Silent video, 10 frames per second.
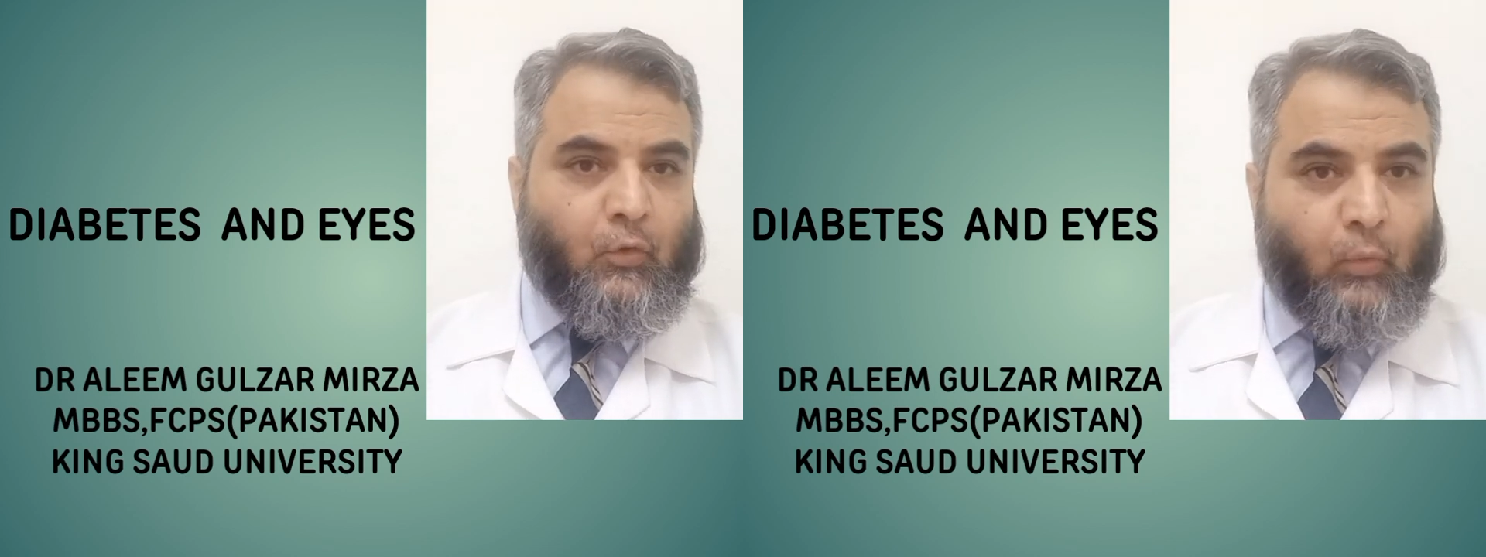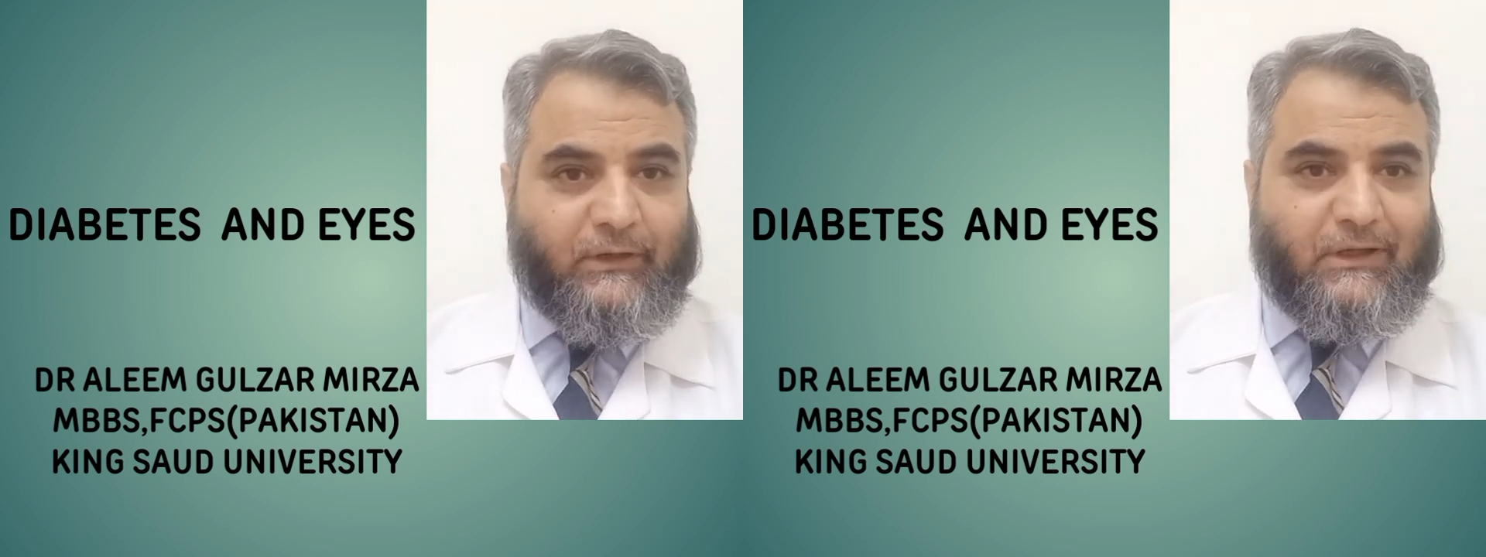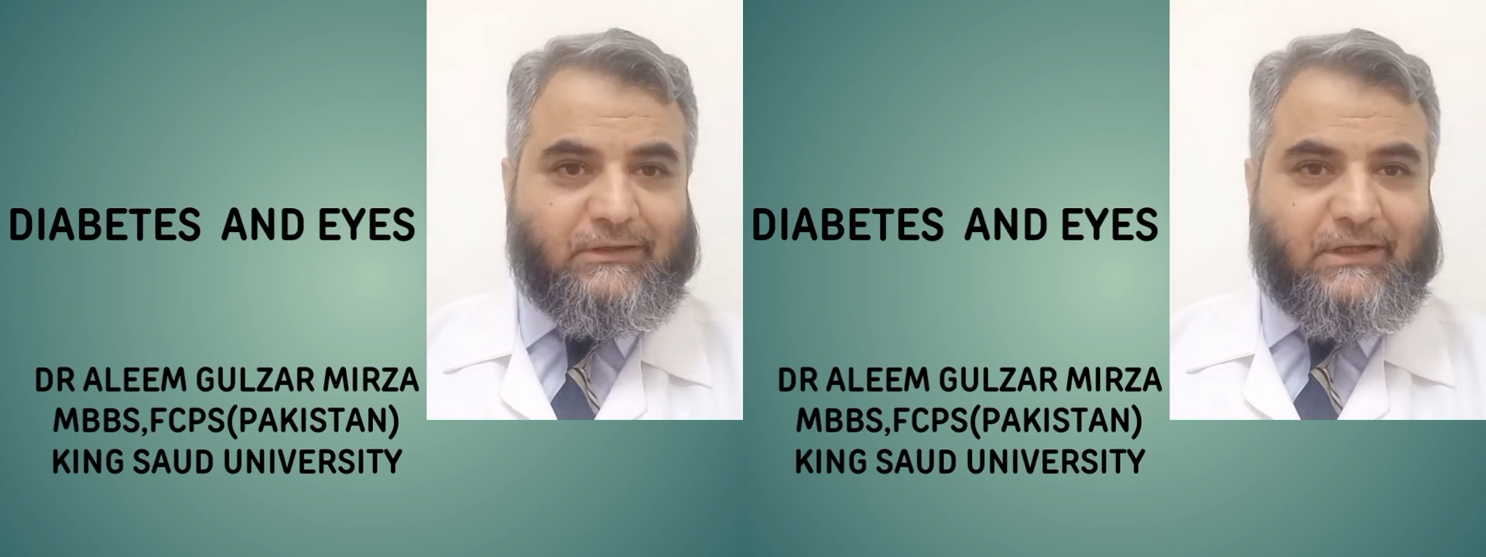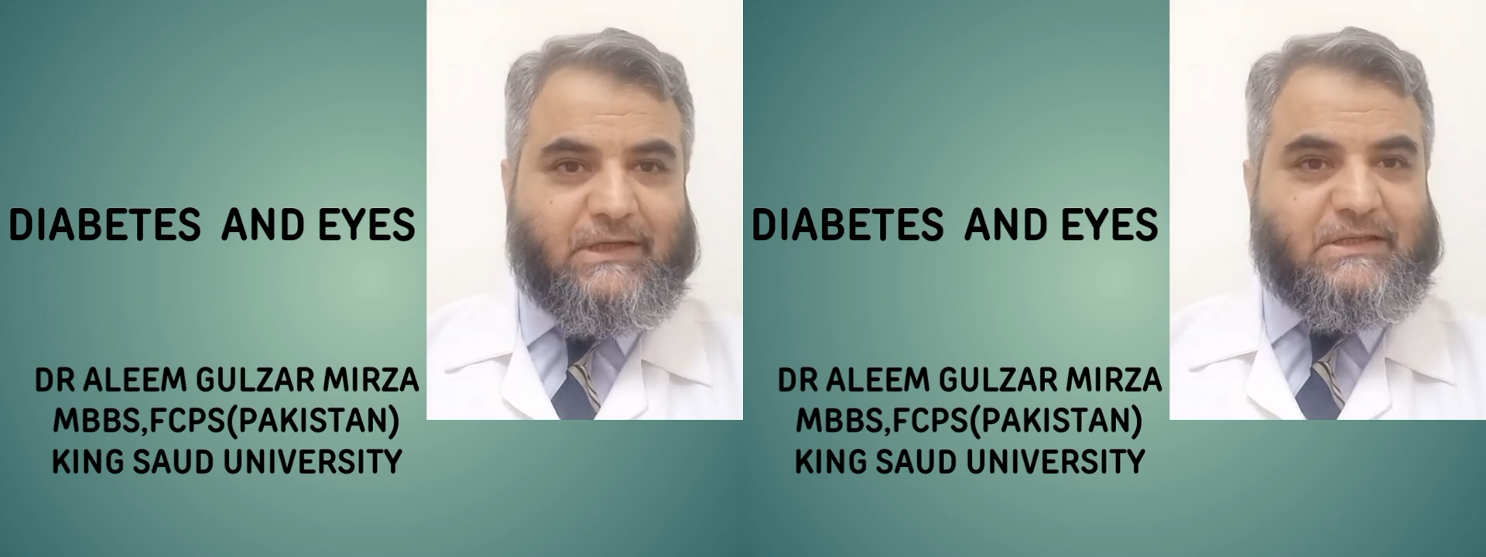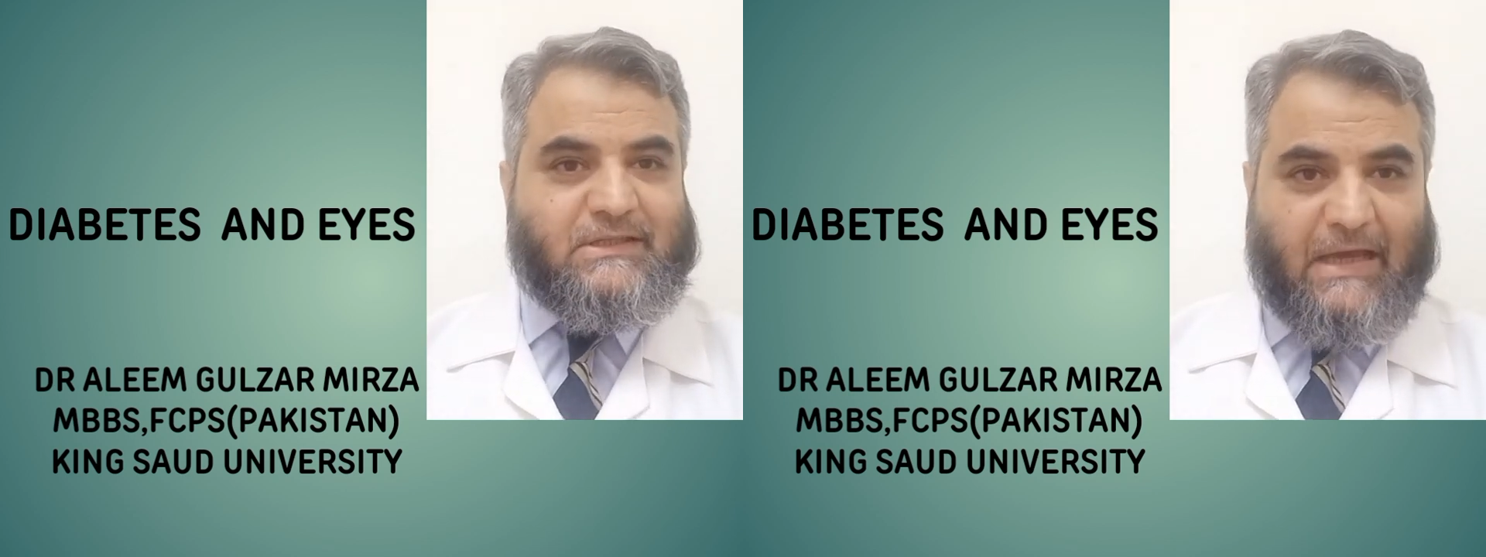What are
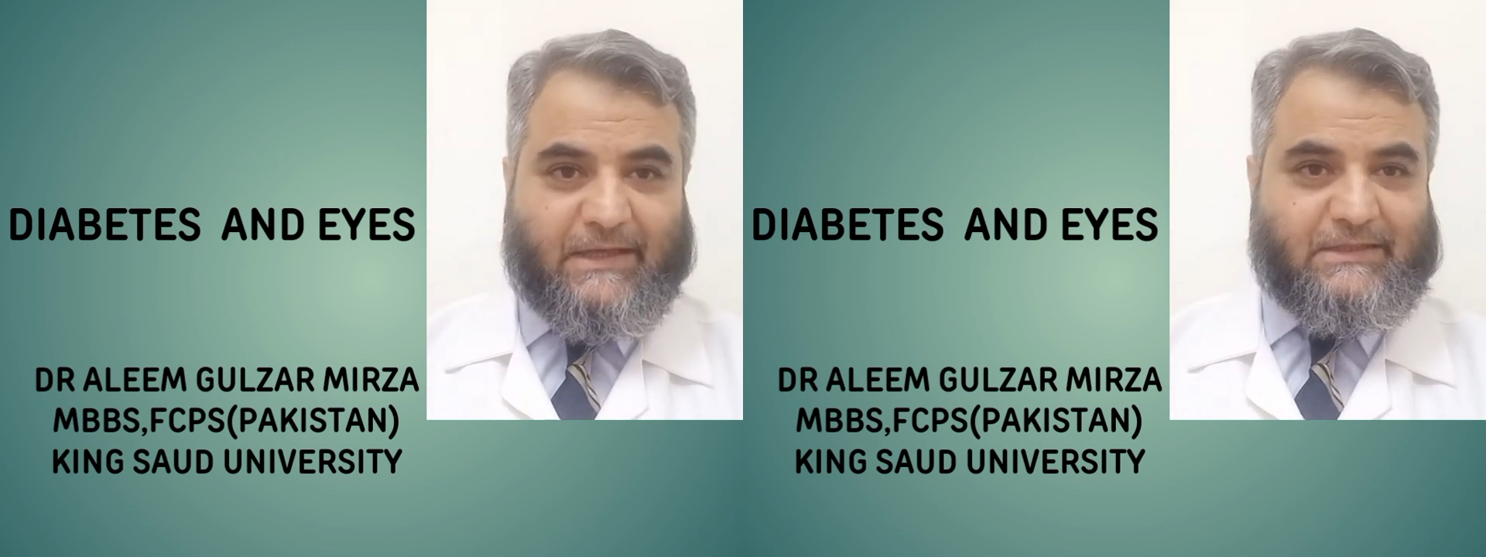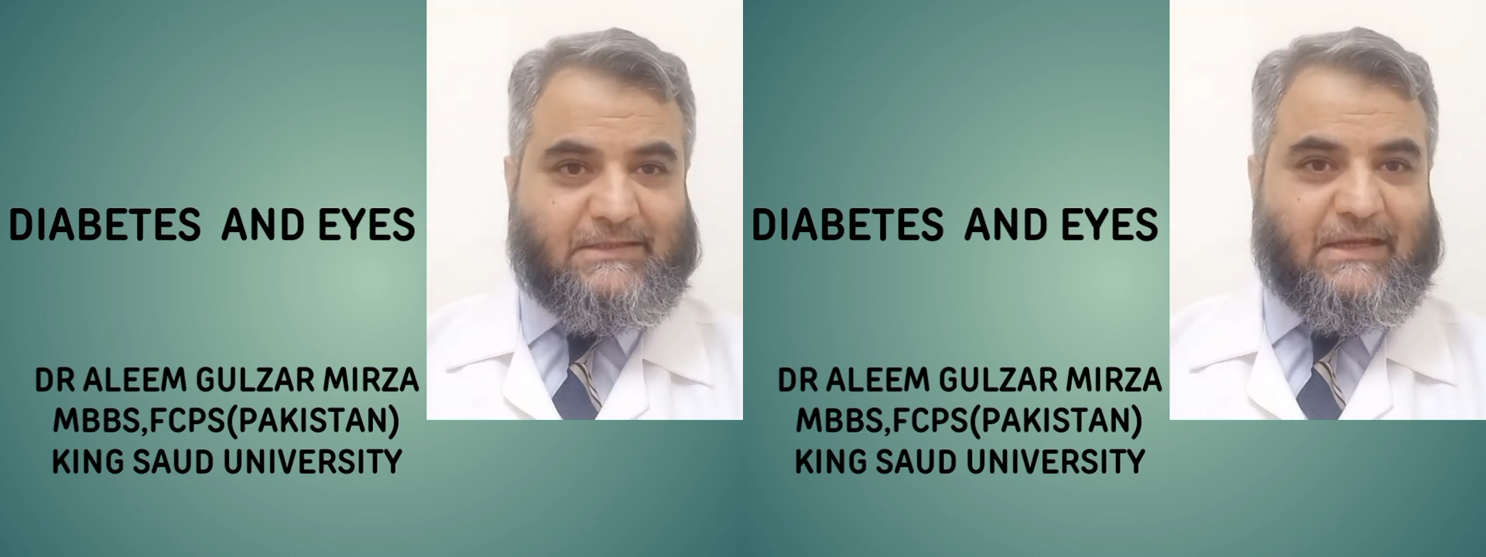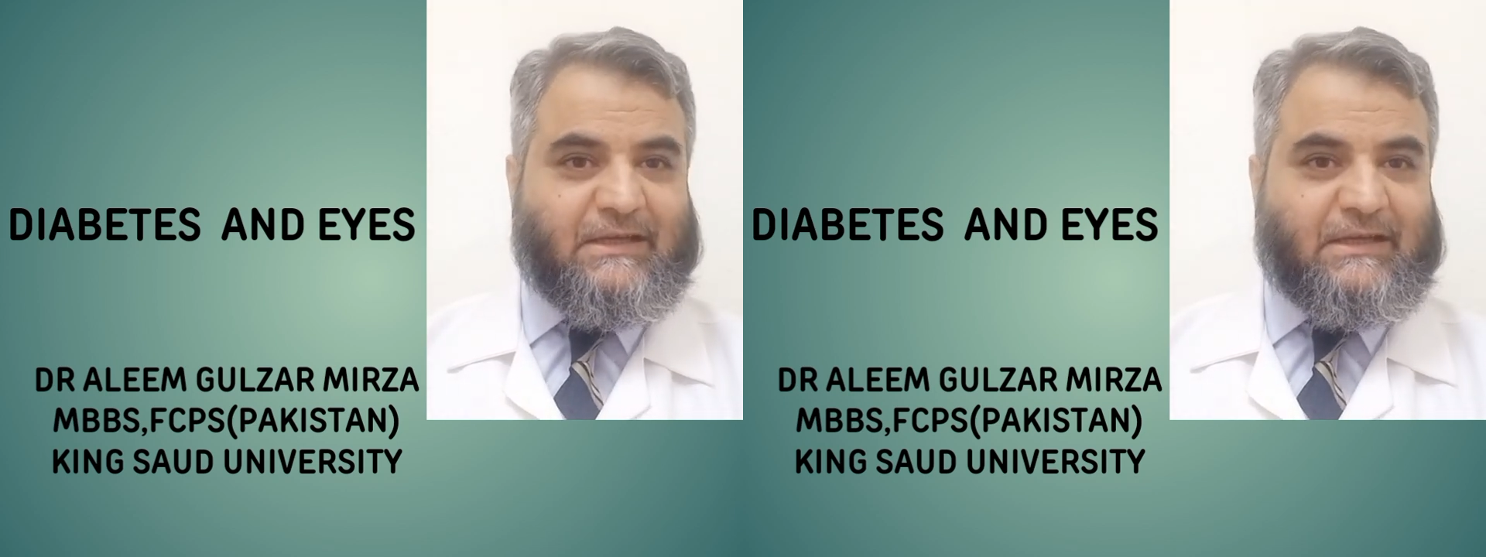their signs